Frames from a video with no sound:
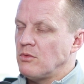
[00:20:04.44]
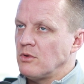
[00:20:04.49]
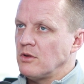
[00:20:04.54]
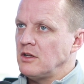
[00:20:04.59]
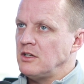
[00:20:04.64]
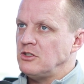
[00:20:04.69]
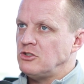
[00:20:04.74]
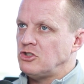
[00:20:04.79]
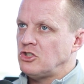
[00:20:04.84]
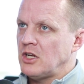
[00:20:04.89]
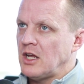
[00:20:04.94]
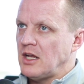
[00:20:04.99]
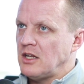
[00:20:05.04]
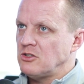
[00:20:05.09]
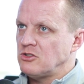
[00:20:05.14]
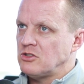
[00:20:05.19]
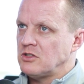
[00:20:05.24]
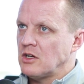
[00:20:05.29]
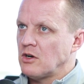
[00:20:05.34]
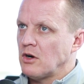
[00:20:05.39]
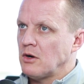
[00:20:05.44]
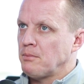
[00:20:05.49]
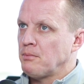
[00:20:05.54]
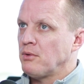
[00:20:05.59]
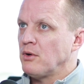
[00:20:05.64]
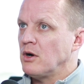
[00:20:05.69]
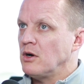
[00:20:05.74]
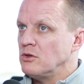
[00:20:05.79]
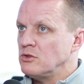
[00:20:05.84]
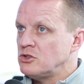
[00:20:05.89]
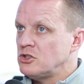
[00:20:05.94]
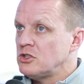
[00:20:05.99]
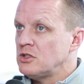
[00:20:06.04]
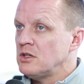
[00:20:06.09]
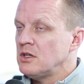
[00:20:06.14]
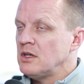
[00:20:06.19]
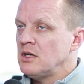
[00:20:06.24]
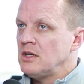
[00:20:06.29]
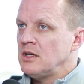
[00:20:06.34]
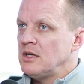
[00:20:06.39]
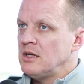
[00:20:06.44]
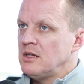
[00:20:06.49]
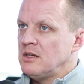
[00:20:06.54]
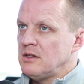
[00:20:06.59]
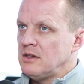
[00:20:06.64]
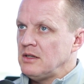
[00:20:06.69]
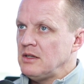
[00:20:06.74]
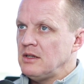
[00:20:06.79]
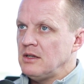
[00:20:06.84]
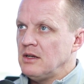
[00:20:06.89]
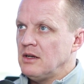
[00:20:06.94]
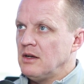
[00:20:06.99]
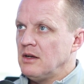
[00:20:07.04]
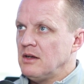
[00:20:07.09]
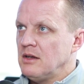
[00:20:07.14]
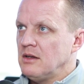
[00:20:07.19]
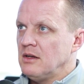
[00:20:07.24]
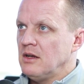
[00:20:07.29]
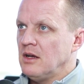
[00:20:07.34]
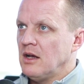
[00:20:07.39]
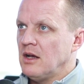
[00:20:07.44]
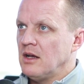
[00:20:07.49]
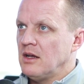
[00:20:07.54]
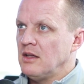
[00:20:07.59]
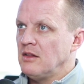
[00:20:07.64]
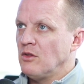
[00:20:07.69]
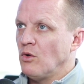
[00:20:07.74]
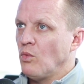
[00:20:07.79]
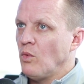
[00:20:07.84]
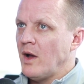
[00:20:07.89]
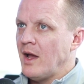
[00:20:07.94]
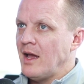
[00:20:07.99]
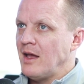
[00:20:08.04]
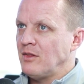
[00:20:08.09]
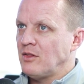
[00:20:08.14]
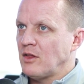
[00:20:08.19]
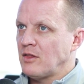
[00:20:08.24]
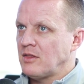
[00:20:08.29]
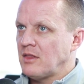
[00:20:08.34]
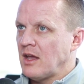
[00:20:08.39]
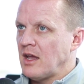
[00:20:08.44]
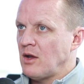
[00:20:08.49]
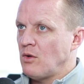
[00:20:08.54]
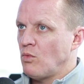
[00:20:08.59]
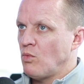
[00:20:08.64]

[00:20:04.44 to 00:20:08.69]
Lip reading: really changed their approach in the way that they